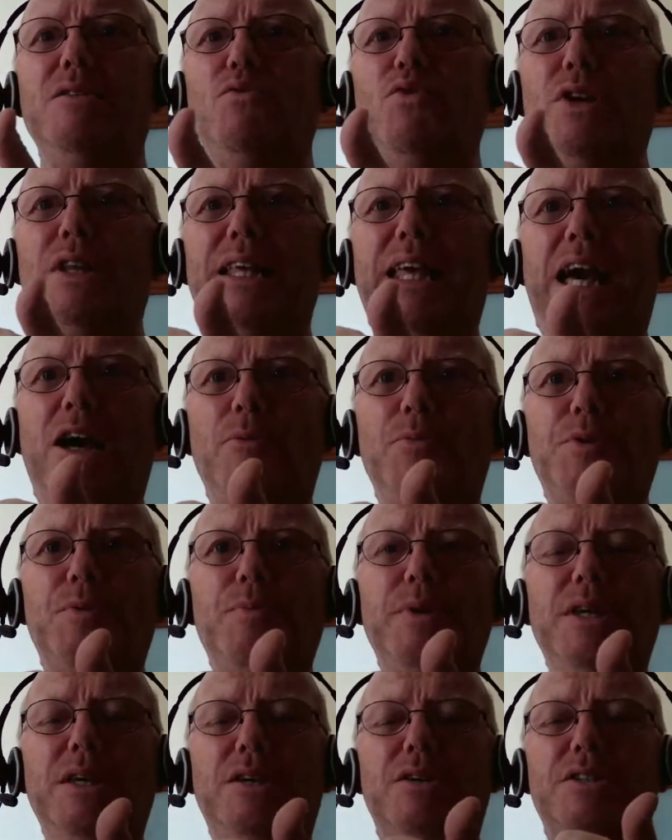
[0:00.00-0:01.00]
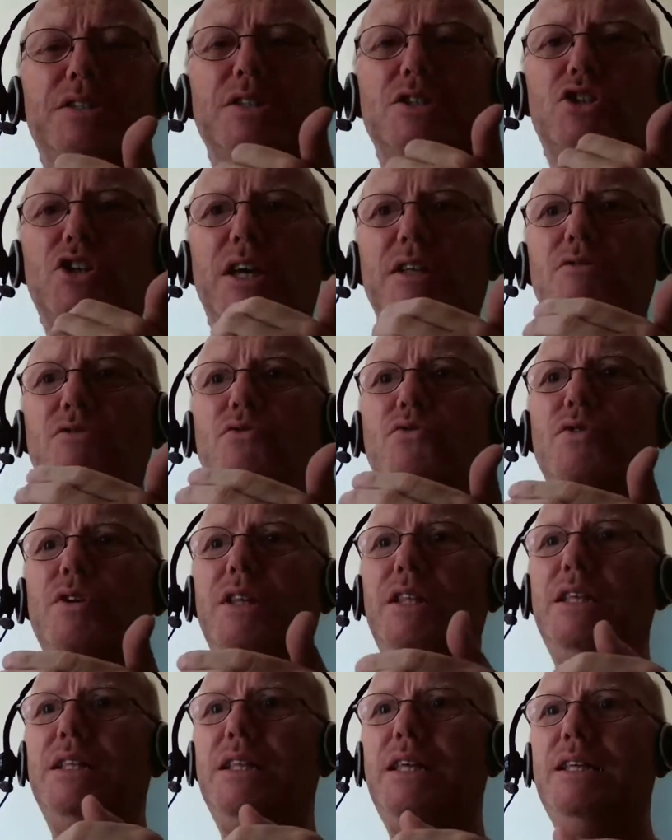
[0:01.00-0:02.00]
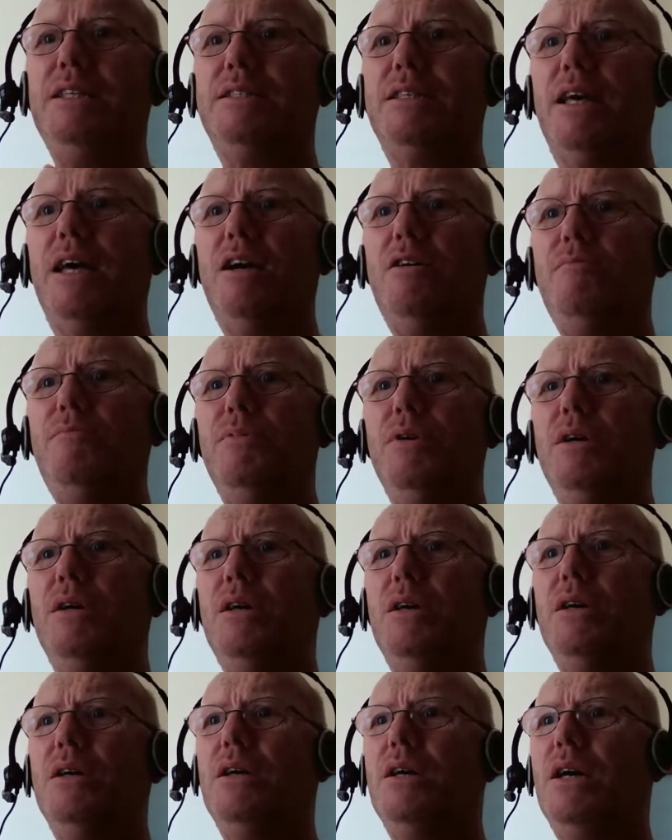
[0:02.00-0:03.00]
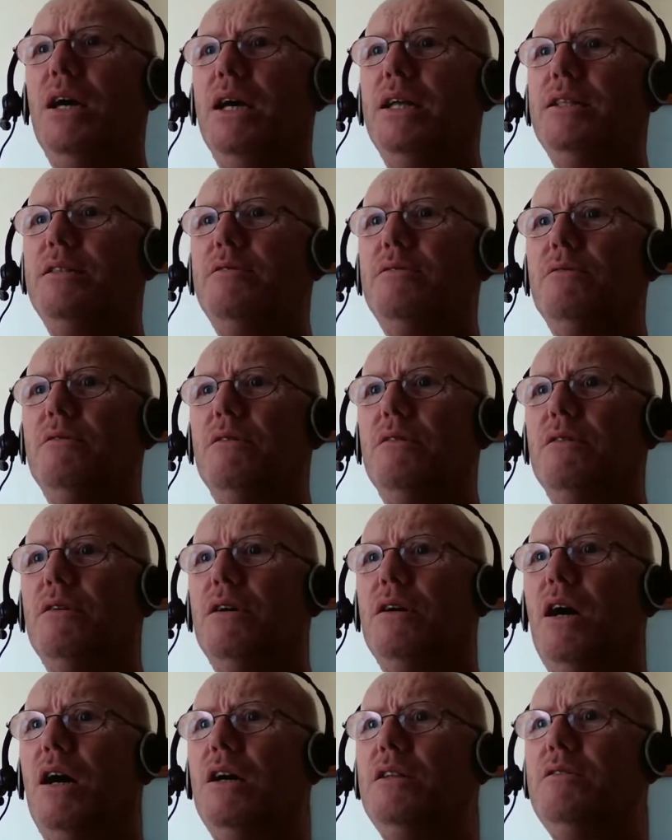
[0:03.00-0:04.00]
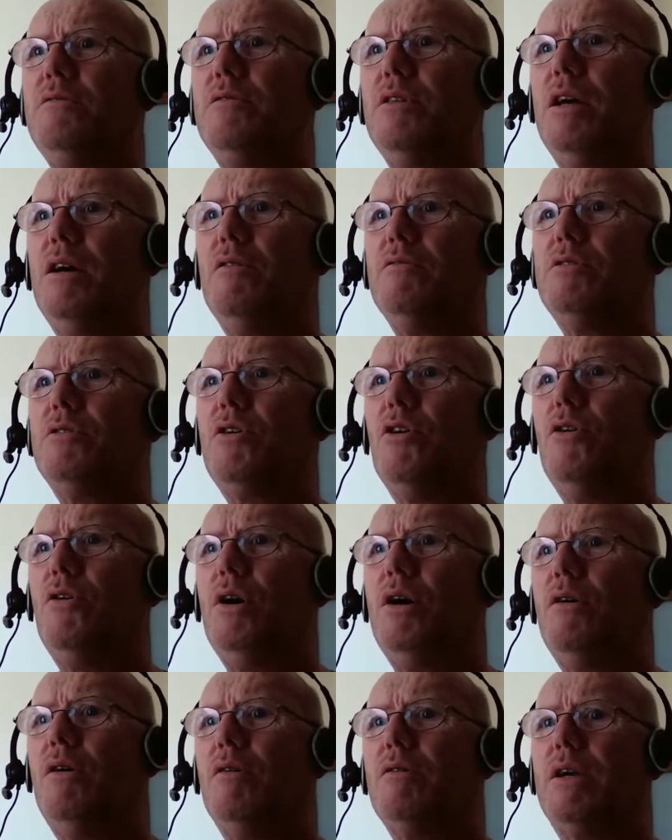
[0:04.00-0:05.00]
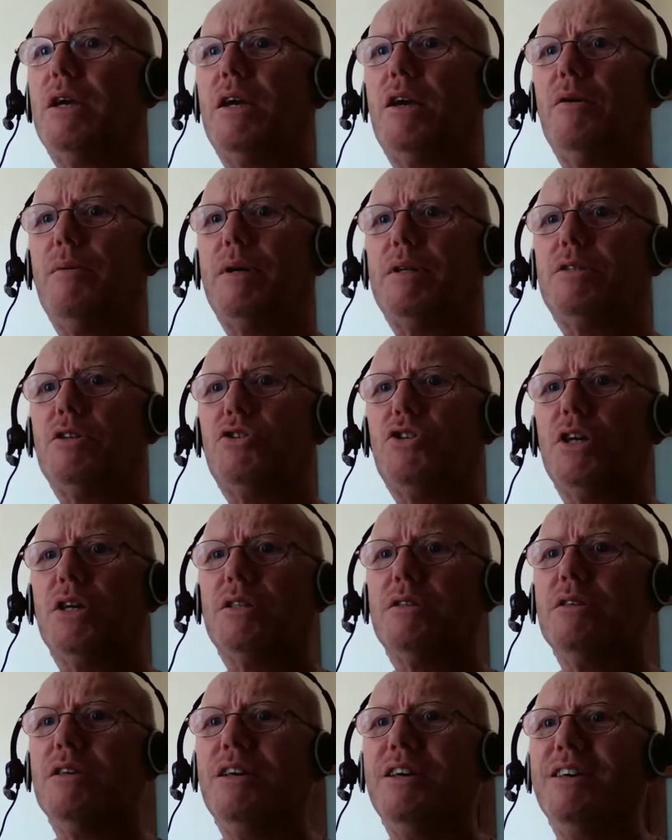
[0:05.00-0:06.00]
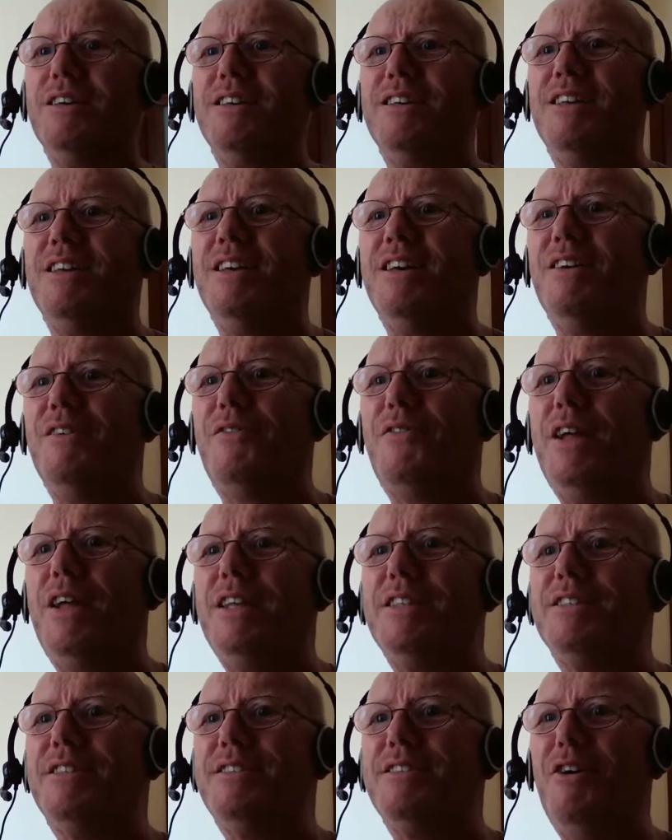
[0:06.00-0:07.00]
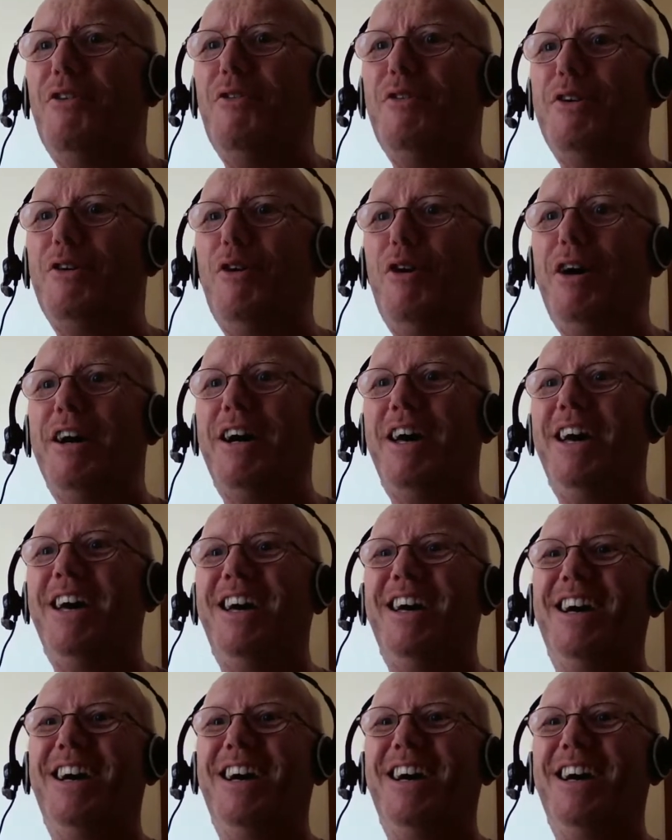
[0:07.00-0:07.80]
it really helps me because the channel really needs the help. And I don't know how to go. Oh, okay. Go back to chat. France. Oh, you are.